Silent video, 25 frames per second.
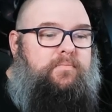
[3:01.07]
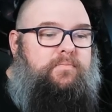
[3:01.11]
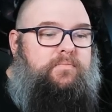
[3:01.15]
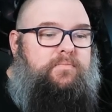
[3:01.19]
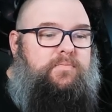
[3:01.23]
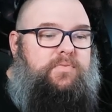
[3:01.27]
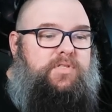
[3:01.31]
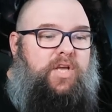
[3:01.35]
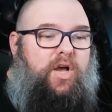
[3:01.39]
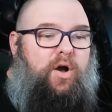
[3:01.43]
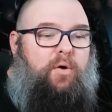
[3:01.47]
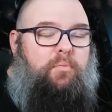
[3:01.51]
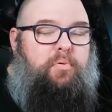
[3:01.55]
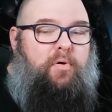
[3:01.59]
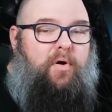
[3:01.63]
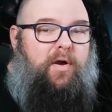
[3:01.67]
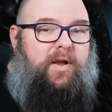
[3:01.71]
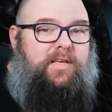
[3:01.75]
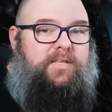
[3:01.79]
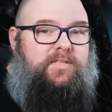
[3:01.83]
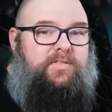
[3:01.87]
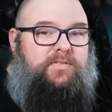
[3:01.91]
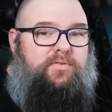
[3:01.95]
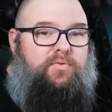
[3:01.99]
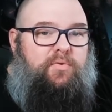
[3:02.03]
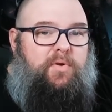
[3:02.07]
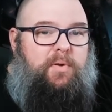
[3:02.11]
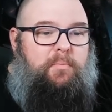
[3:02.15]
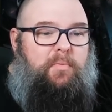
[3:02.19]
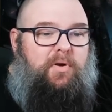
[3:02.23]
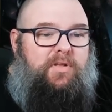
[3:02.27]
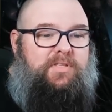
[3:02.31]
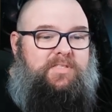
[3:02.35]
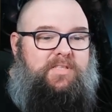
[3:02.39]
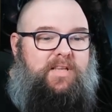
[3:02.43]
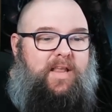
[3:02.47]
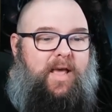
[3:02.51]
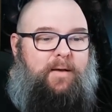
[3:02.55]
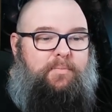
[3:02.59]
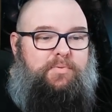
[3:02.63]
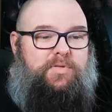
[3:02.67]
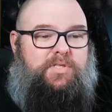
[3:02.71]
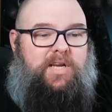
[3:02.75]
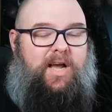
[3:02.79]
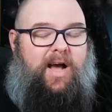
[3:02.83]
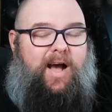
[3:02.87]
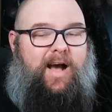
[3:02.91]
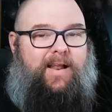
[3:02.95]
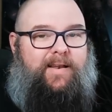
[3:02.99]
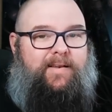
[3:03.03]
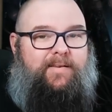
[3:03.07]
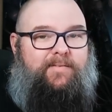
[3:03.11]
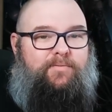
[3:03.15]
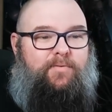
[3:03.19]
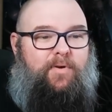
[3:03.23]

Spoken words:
sale price, 3-month snapshot,